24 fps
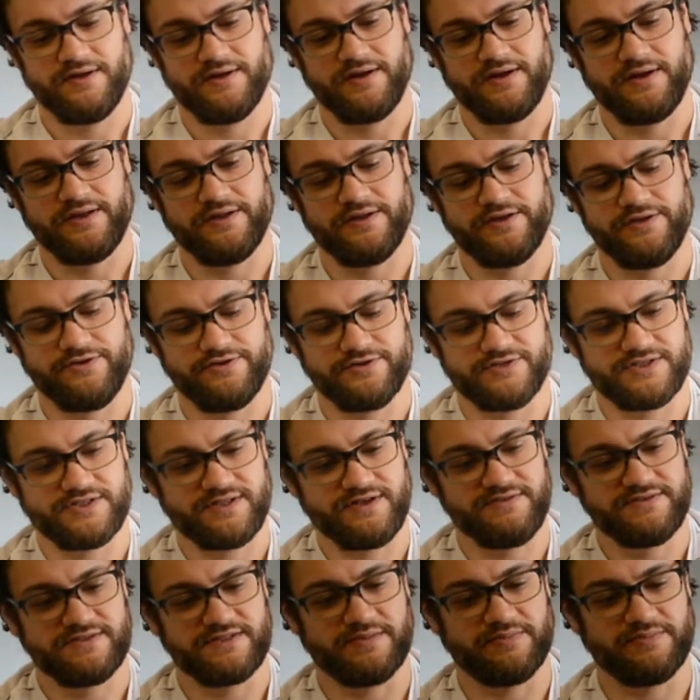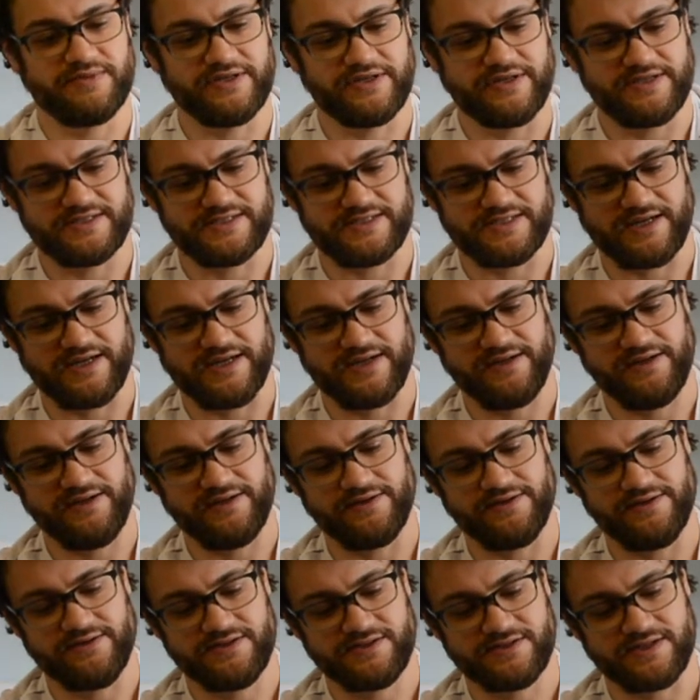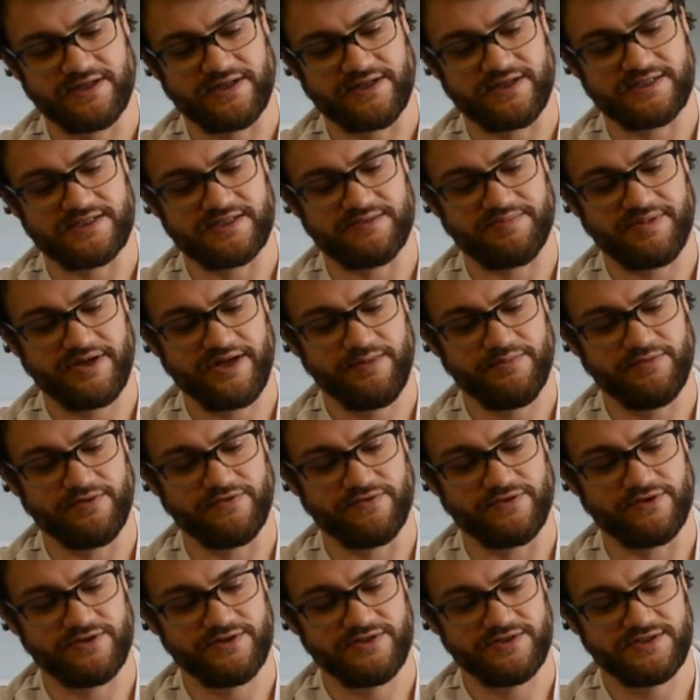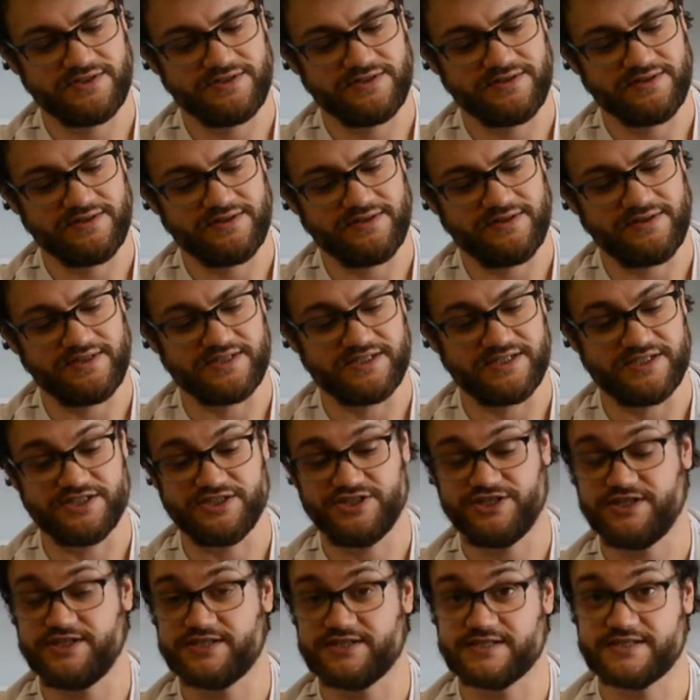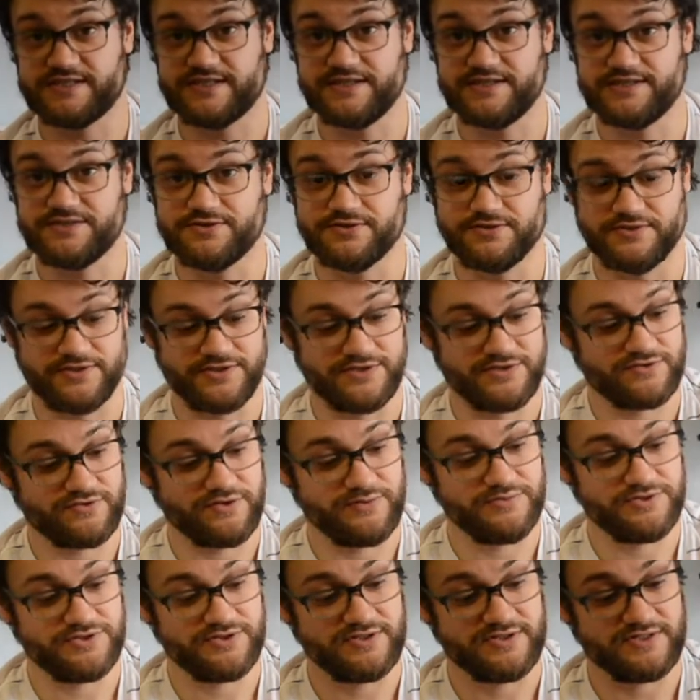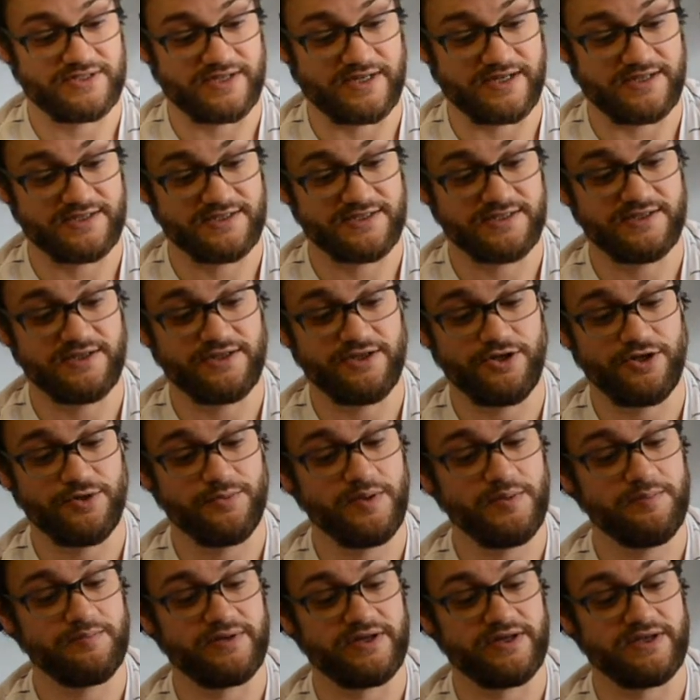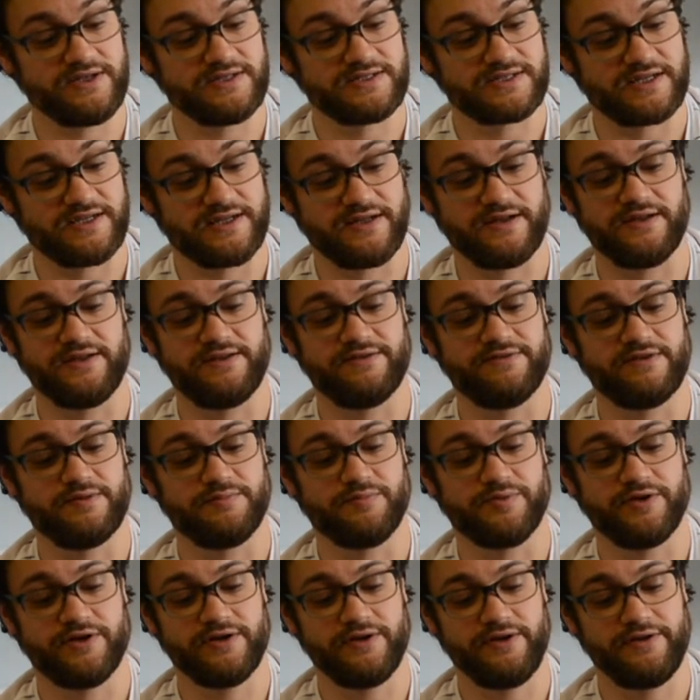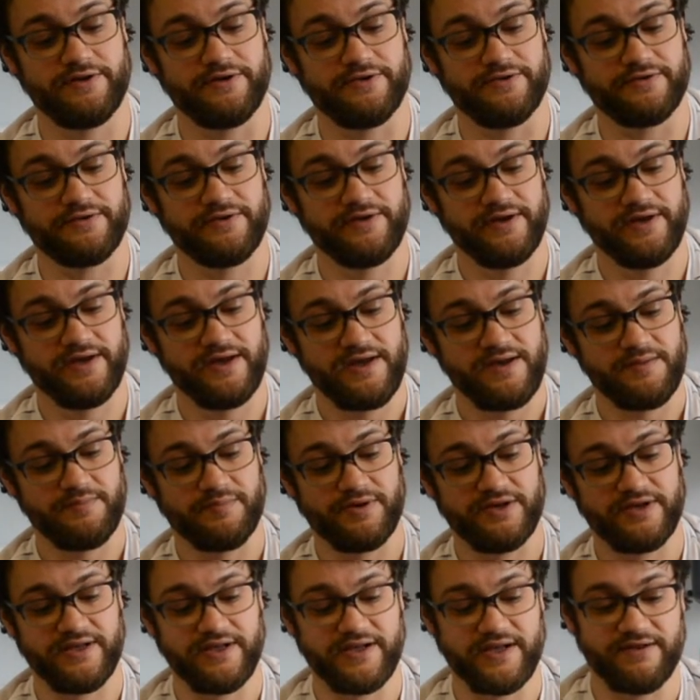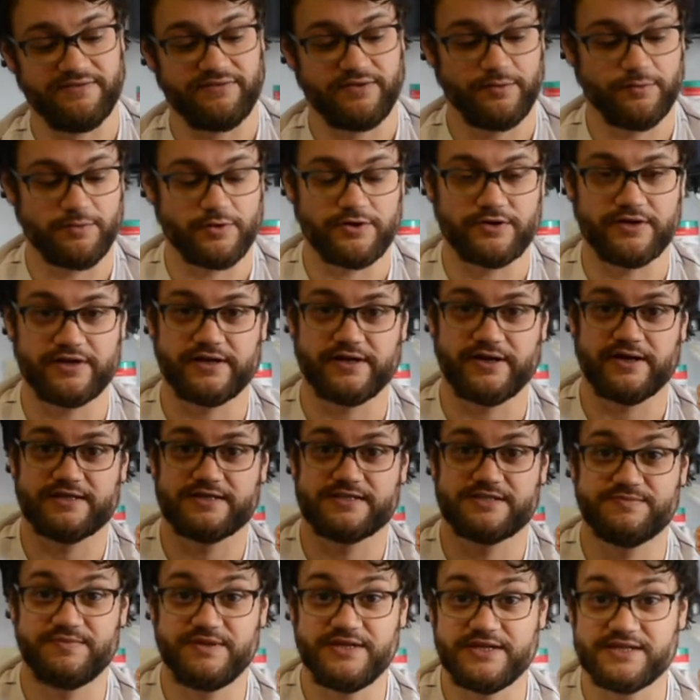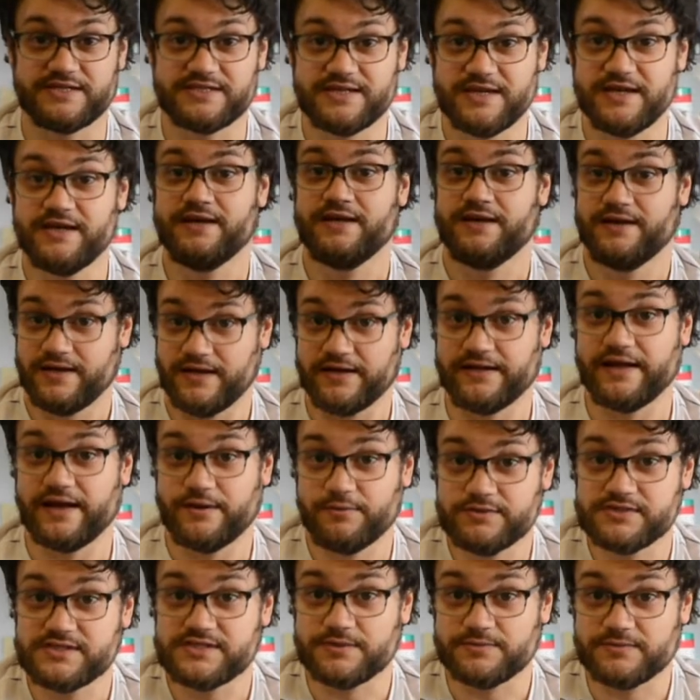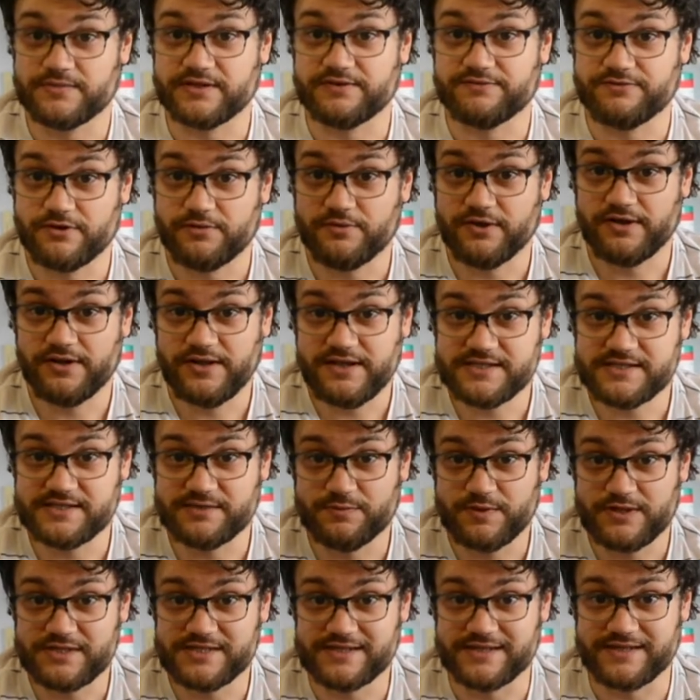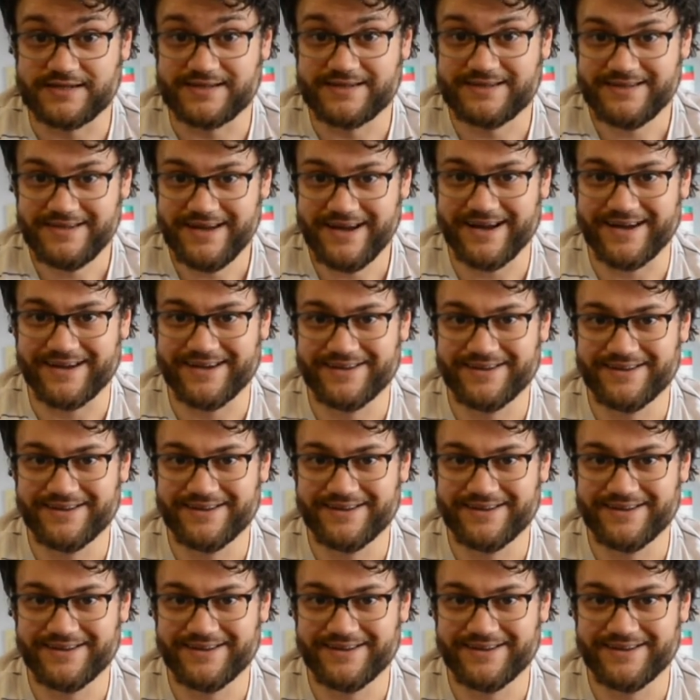And then you stuffed something inside it. It looks like it's a Bible verse. And it says, Jesus answered, the scripture says, human beings cannot live on bread alone, but need every word that God speaks. And that was something from our lesson, wasn't it? Yeah.